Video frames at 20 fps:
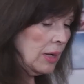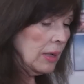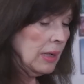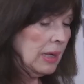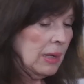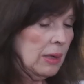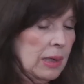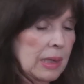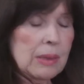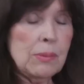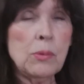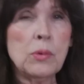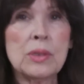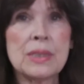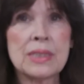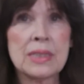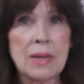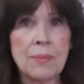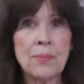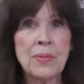Uh, it, it
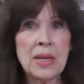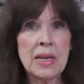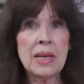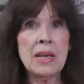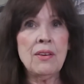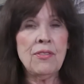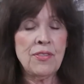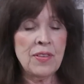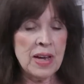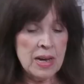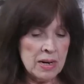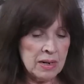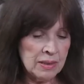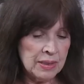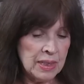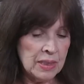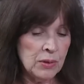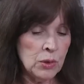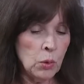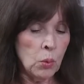was something he
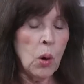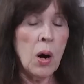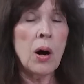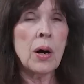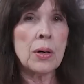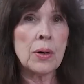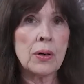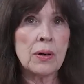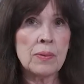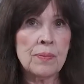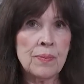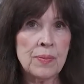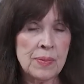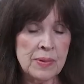found in the water